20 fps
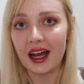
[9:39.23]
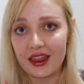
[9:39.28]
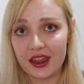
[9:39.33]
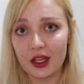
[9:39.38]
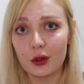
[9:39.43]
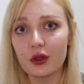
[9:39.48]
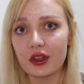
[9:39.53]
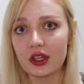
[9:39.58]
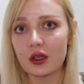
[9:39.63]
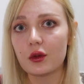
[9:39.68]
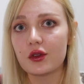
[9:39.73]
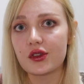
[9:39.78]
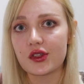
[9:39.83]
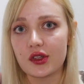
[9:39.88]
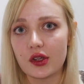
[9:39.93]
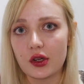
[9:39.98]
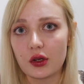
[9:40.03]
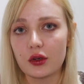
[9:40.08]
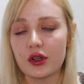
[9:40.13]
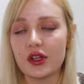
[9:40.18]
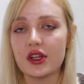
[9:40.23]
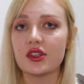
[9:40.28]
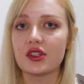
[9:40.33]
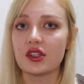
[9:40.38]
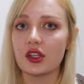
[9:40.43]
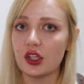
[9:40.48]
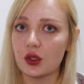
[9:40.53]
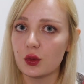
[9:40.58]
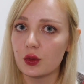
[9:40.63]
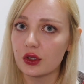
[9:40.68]
I think what they want to know is
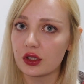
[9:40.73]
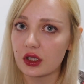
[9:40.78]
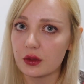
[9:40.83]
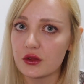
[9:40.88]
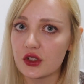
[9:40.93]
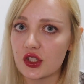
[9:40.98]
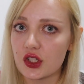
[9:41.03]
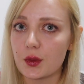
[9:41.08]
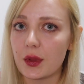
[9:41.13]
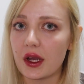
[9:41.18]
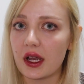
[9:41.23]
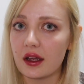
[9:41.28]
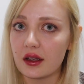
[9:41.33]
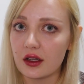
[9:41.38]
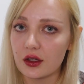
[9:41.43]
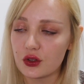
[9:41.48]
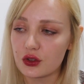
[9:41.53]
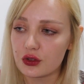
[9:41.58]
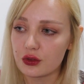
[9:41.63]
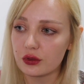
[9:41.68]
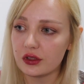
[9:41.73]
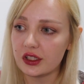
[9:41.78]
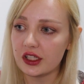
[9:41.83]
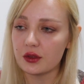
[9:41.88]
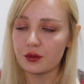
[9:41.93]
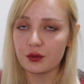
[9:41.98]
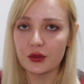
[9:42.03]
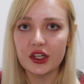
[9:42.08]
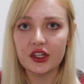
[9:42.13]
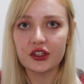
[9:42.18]
that you will come to Japan and truly
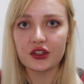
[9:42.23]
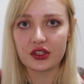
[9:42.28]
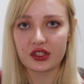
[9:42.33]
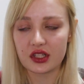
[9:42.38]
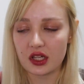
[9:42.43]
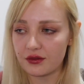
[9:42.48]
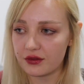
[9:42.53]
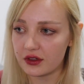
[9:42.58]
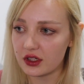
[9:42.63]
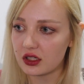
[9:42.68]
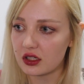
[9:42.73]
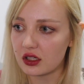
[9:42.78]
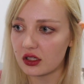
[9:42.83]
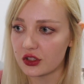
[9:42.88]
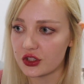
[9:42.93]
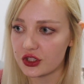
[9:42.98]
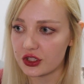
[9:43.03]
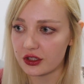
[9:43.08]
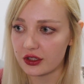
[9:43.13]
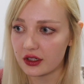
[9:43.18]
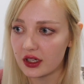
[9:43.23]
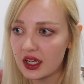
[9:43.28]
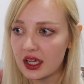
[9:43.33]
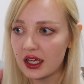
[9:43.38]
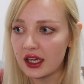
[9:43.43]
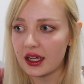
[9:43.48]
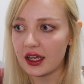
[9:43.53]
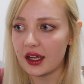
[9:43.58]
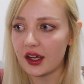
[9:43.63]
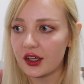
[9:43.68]
immerse yourself in the culture,
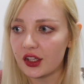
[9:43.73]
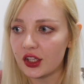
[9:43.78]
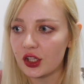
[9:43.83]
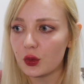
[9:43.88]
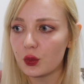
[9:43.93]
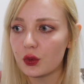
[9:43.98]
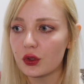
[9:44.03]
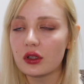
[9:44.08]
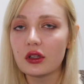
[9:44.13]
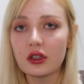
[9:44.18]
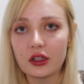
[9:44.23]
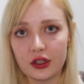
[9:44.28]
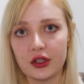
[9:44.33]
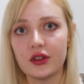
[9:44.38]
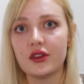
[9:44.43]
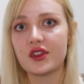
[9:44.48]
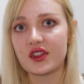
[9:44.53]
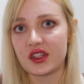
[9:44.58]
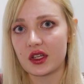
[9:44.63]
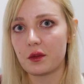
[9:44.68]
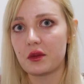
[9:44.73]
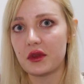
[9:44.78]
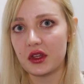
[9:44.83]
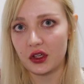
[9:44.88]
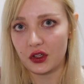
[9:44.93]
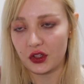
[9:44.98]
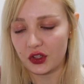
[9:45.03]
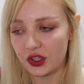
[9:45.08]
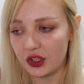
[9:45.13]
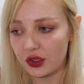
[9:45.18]
and you will learn
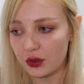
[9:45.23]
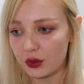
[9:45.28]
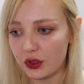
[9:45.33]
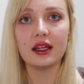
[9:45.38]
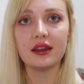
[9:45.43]
something new.